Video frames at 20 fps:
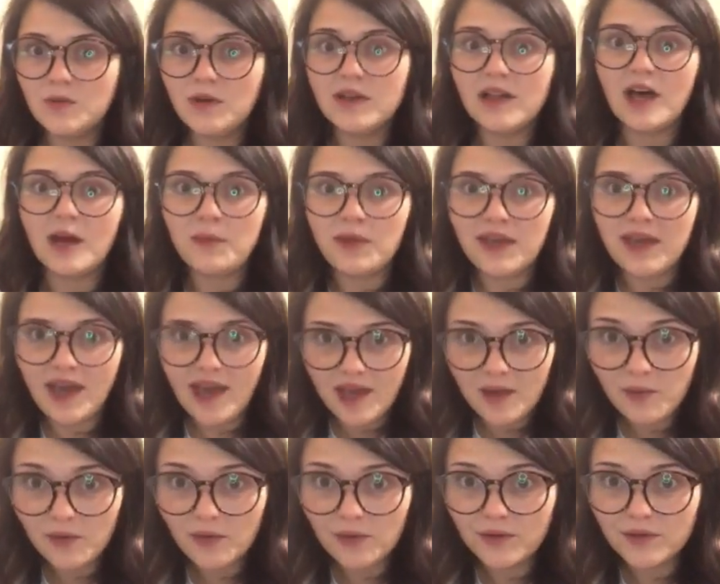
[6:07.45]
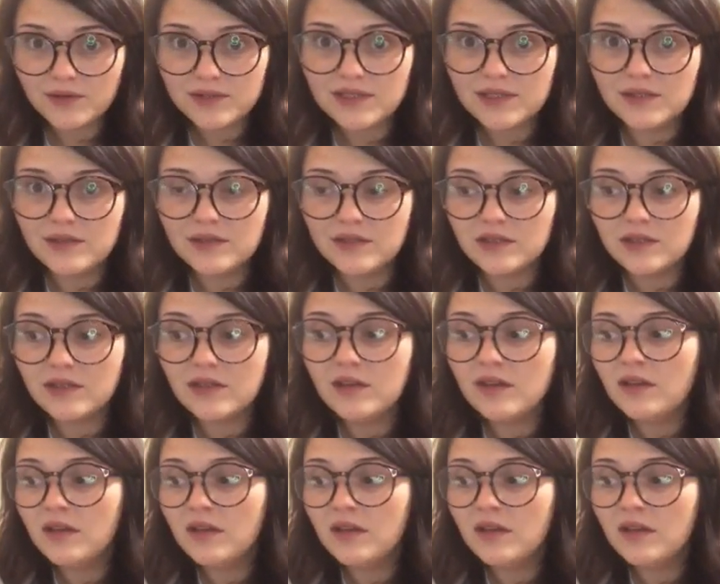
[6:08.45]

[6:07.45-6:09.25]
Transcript: Will I be able to